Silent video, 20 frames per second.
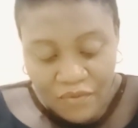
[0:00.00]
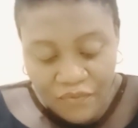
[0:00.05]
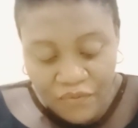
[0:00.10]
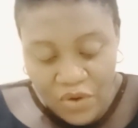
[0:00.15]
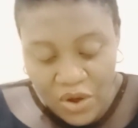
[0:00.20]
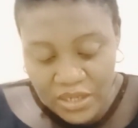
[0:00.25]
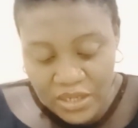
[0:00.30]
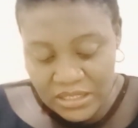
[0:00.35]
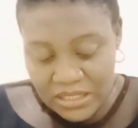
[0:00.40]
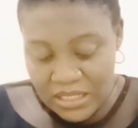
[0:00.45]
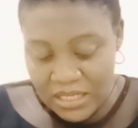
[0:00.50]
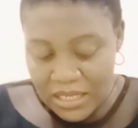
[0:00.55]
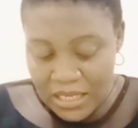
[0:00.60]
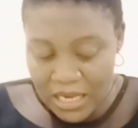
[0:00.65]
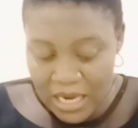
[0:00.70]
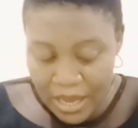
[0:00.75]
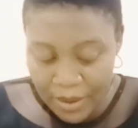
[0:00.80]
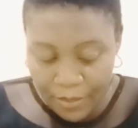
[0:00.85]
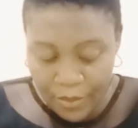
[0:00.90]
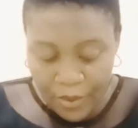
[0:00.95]
for the
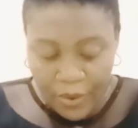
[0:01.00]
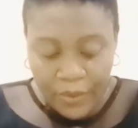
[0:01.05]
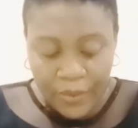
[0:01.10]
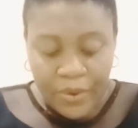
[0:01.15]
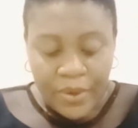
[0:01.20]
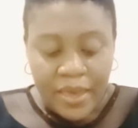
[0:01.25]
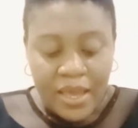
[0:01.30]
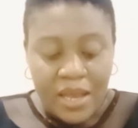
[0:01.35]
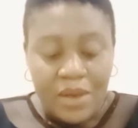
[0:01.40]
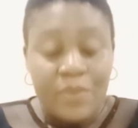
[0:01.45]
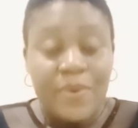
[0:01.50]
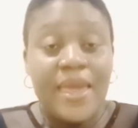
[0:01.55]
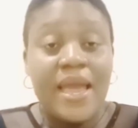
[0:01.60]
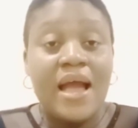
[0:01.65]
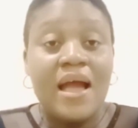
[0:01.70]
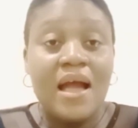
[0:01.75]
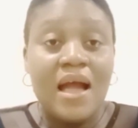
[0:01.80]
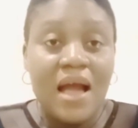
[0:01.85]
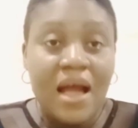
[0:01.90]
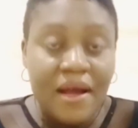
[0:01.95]
labor. We
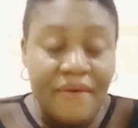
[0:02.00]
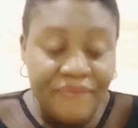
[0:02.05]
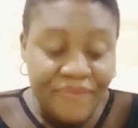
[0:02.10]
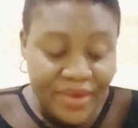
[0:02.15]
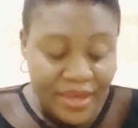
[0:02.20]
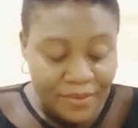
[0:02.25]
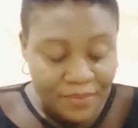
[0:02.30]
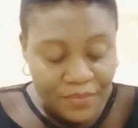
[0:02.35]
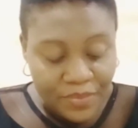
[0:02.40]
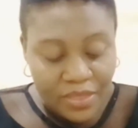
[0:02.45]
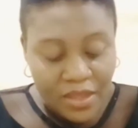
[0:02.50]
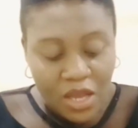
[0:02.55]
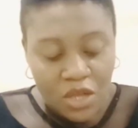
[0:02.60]
are having